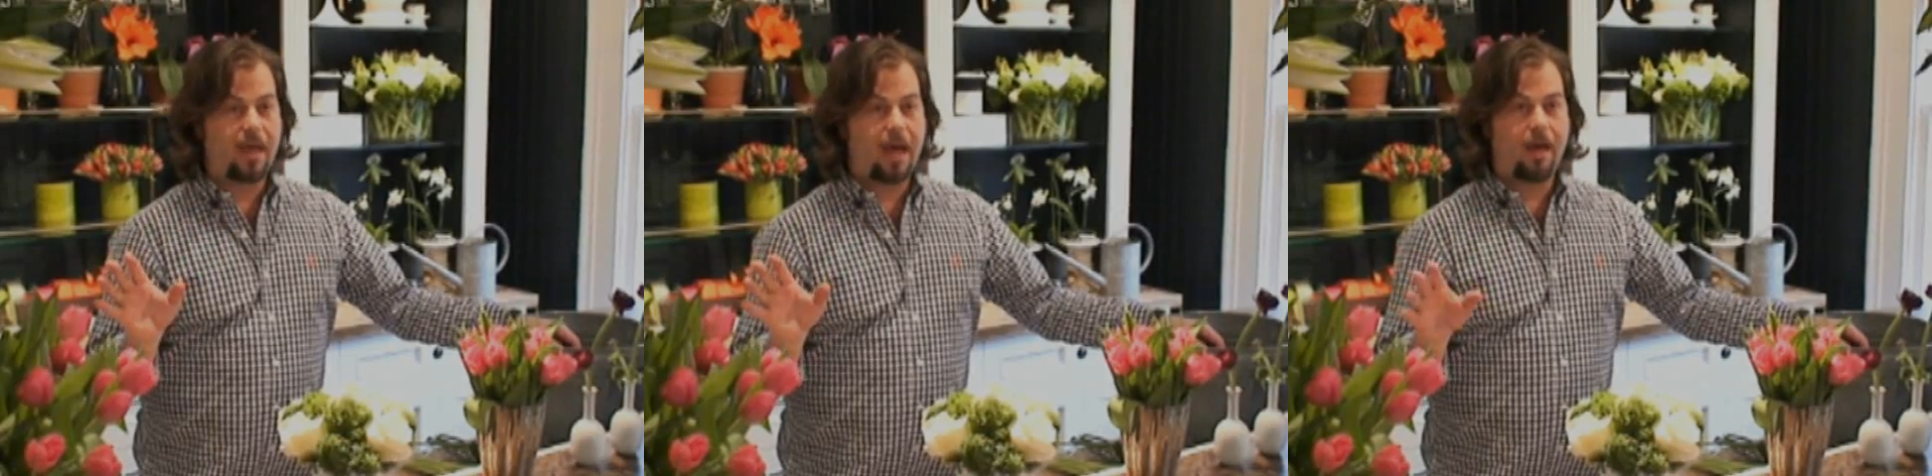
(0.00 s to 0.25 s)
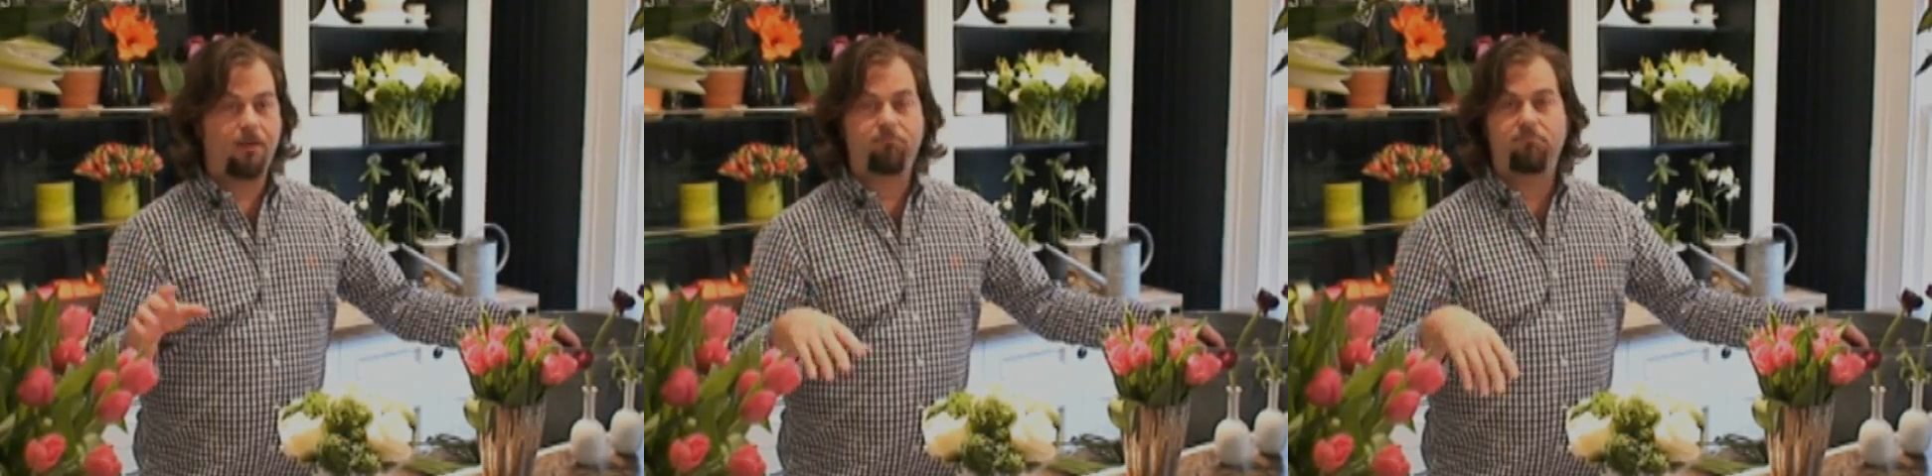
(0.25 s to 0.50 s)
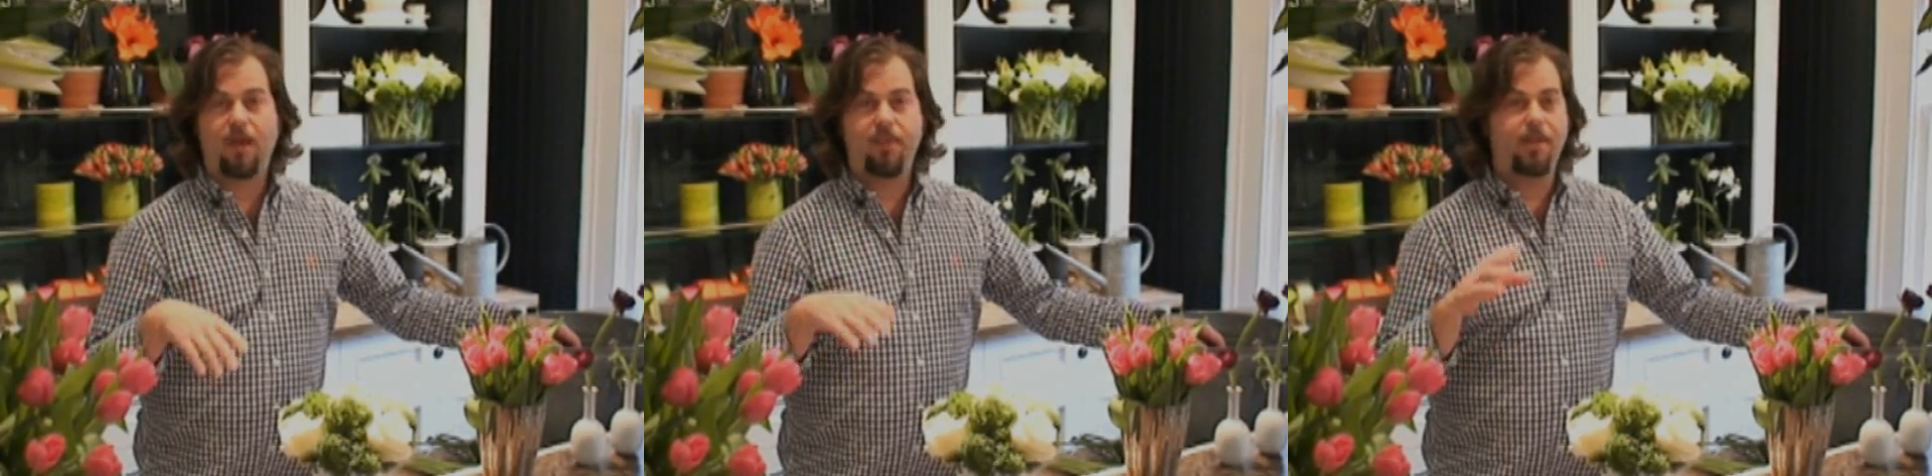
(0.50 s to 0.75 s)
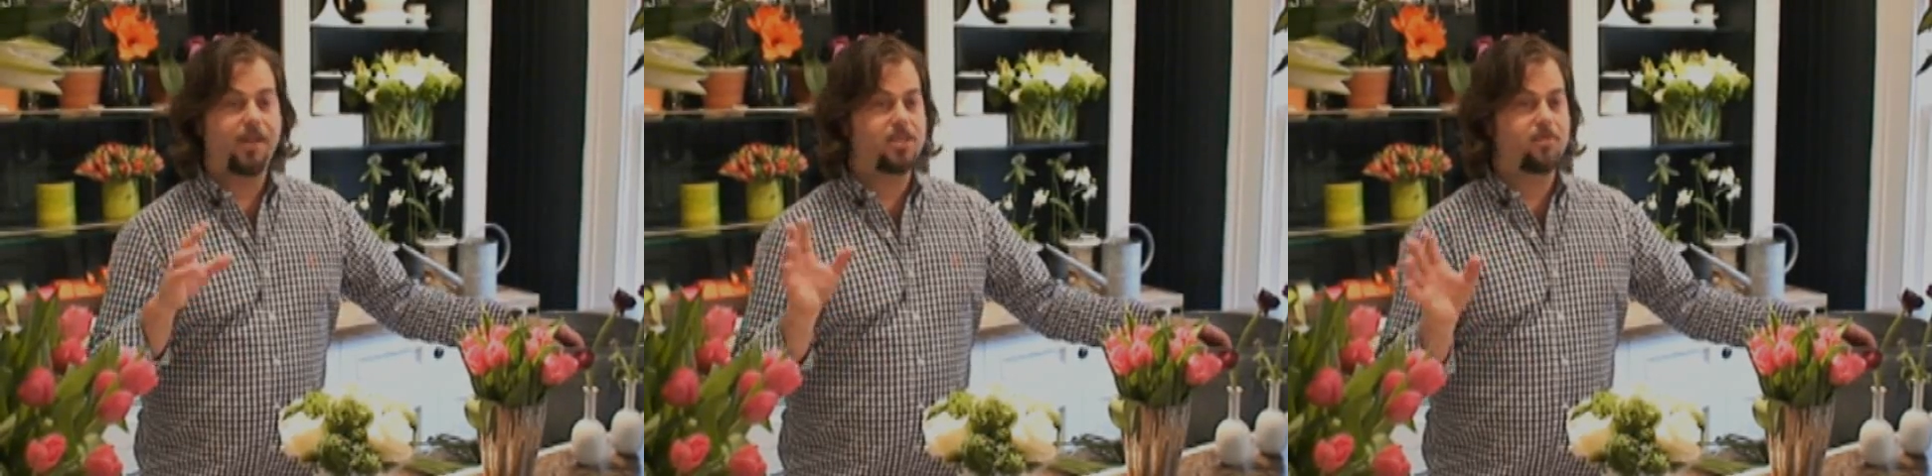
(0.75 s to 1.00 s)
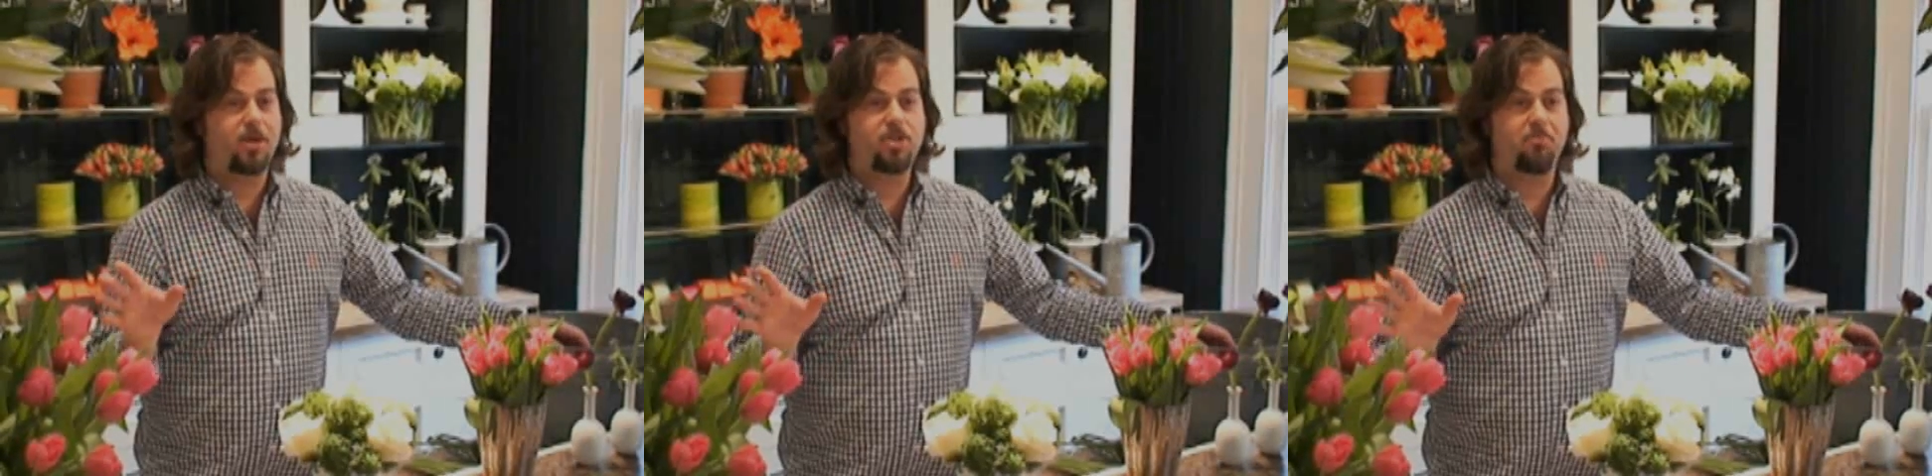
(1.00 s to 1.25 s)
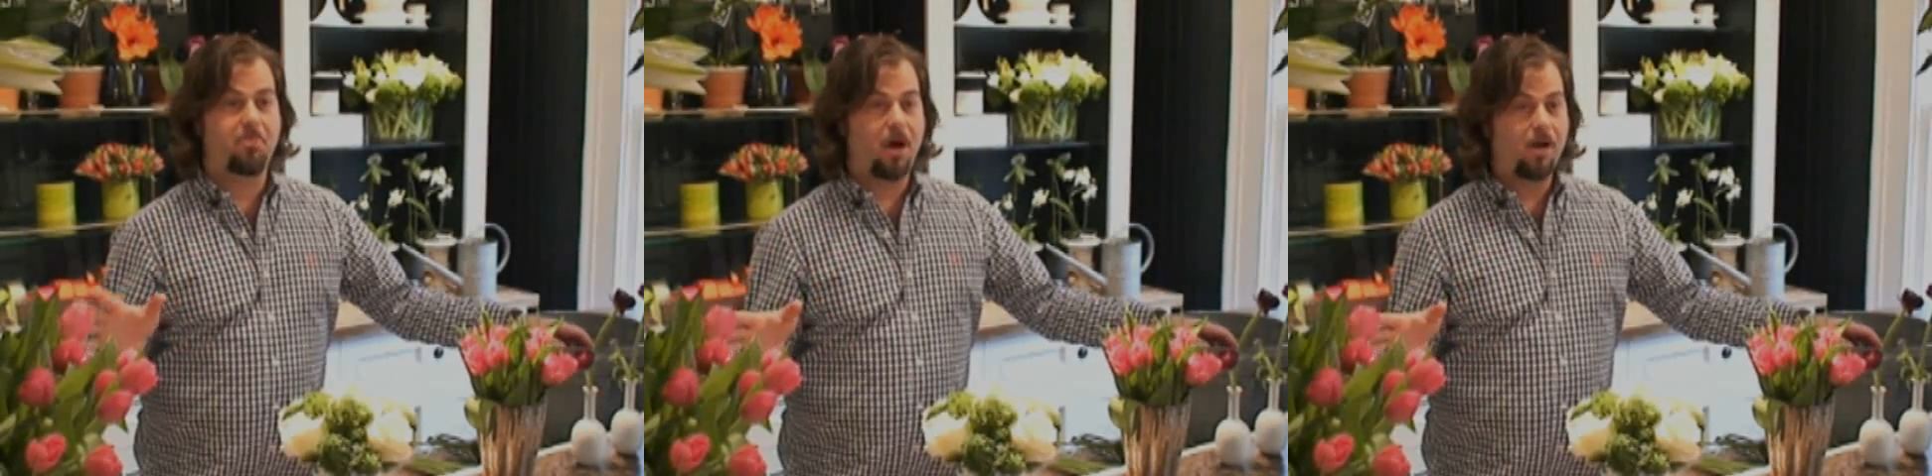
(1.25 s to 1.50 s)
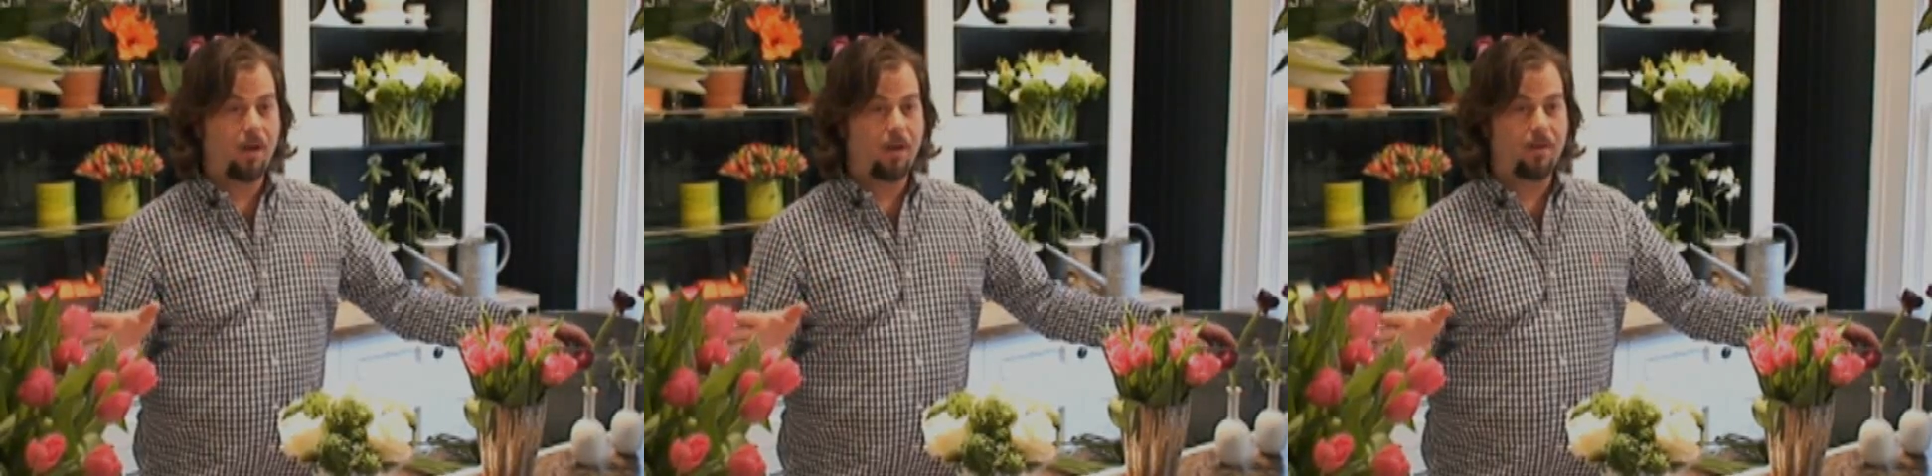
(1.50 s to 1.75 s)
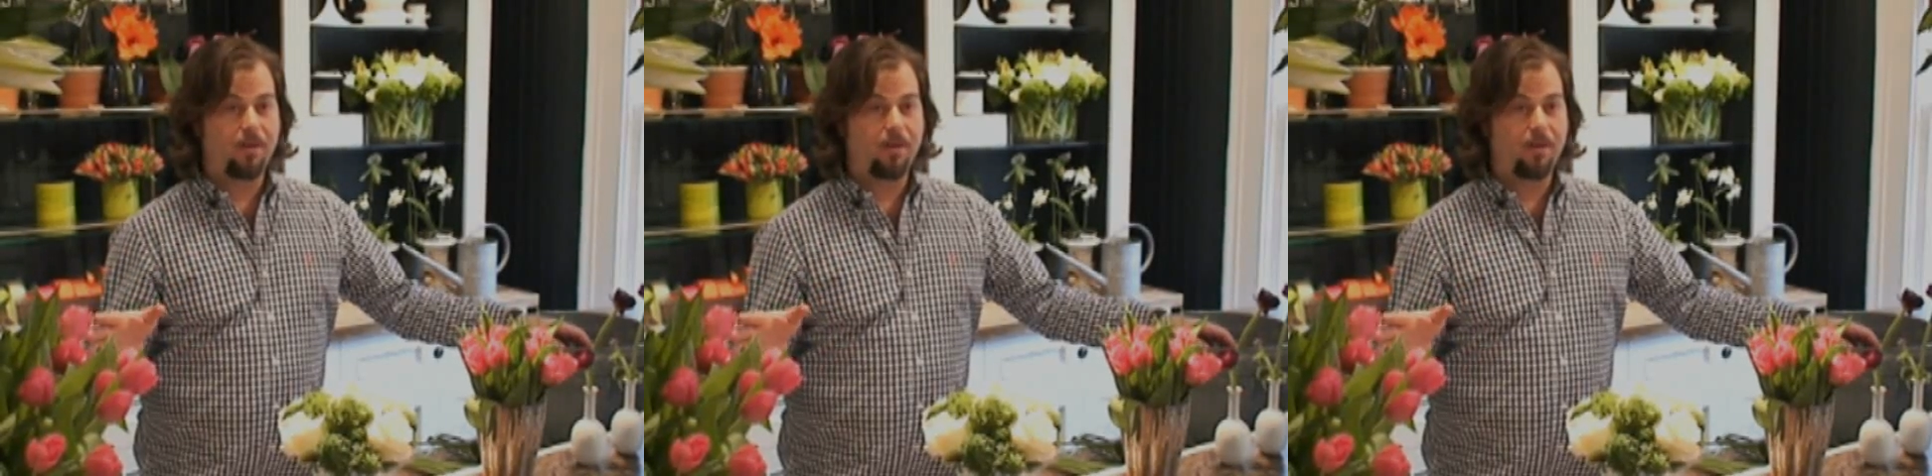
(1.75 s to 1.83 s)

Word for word: that. I think it's a bunch of bunk.